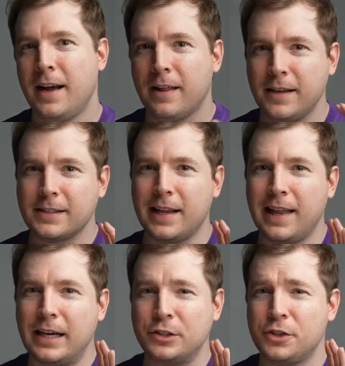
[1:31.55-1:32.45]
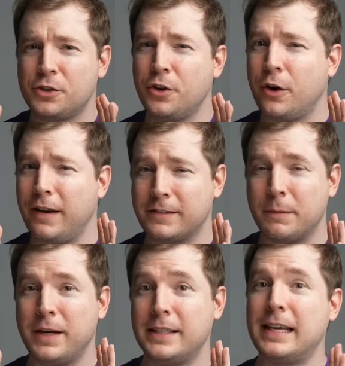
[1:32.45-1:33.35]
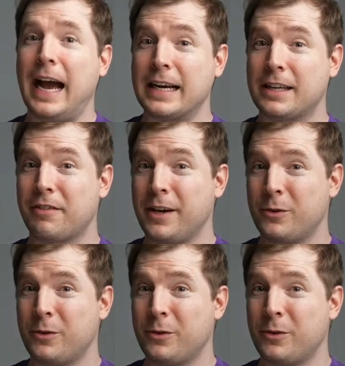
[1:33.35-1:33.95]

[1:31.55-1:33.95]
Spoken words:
This allows you to know if someone is actively